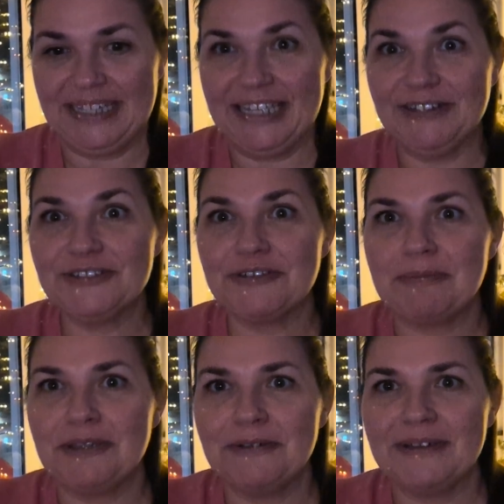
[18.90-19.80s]
guilt
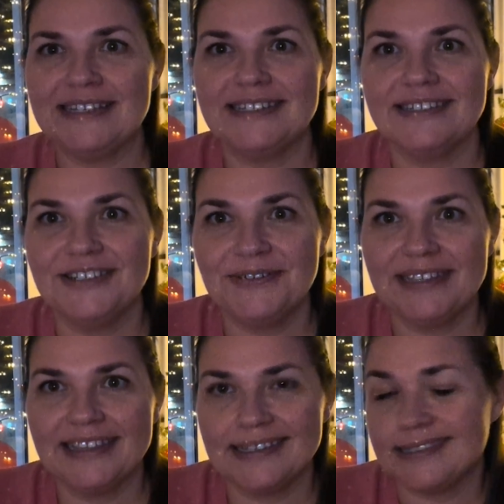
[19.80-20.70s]
trip you into
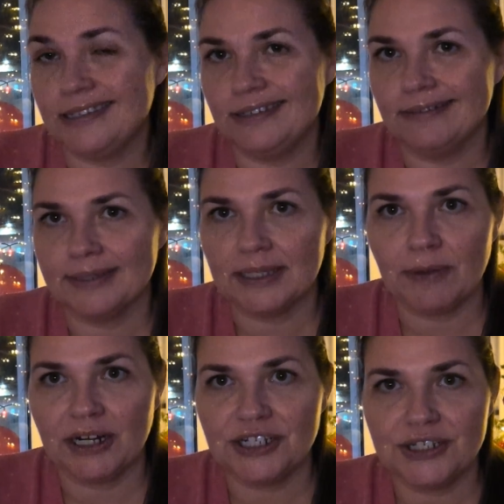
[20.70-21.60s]
doing things that you don't really
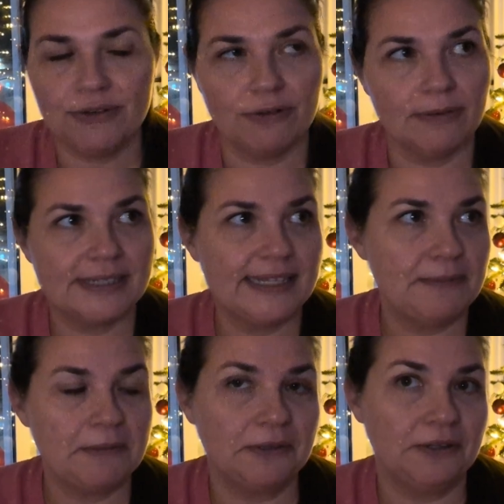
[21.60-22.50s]
want to do, or see
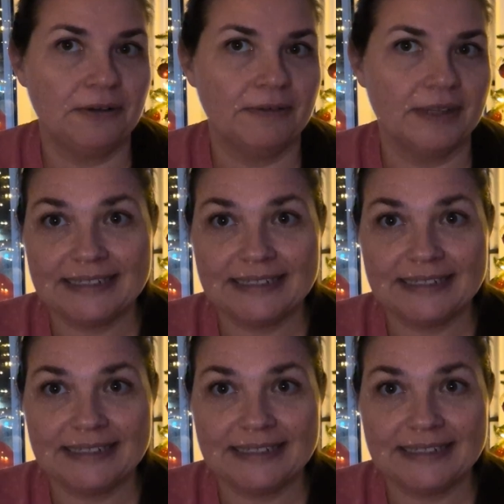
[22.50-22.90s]
people you don't really.